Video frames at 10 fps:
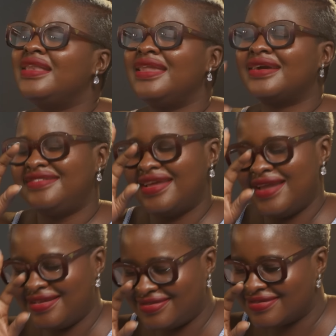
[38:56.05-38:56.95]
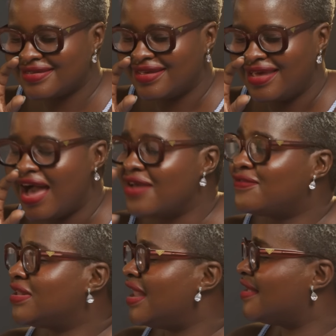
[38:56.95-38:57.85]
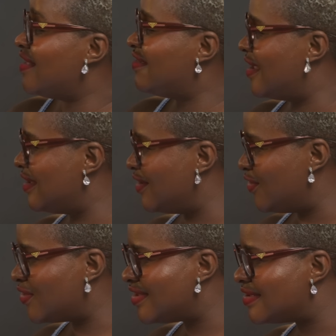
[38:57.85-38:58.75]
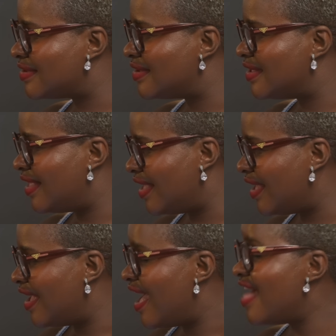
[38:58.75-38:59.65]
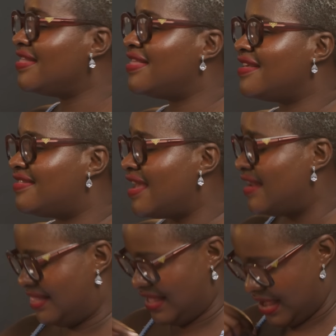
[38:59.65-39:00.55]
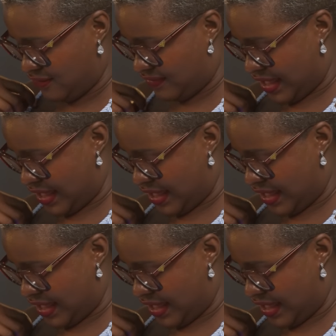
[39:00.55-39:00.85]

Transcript: lectured us. I felt like such an idiot. Eh? And then they said at the end of